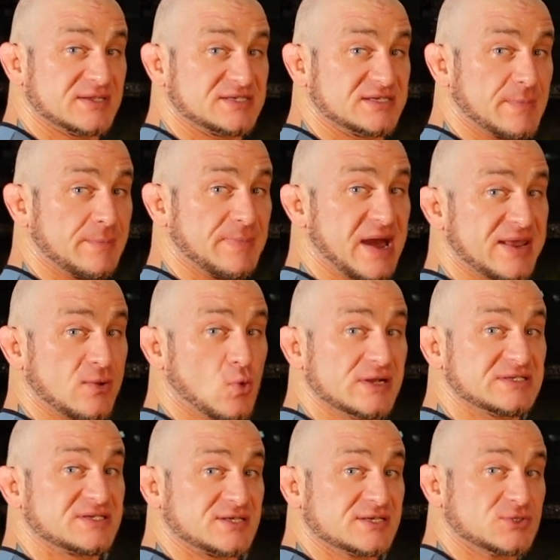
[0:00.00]
see my body
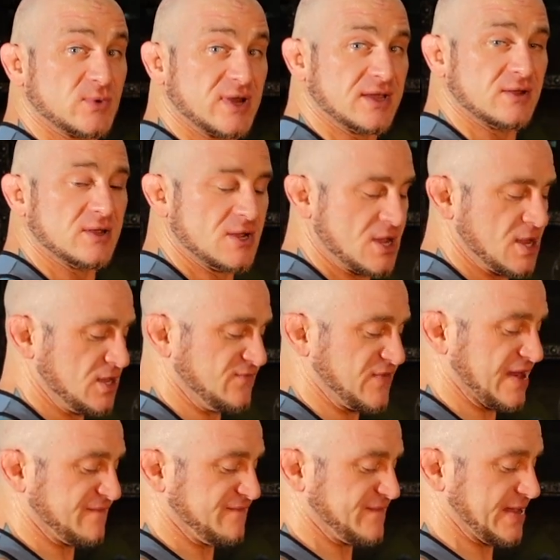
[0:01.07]
wants to swing. You've
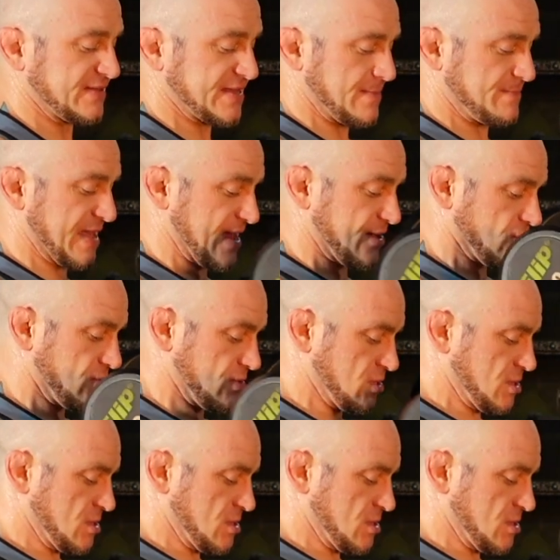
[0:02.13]
gotta fight that battle.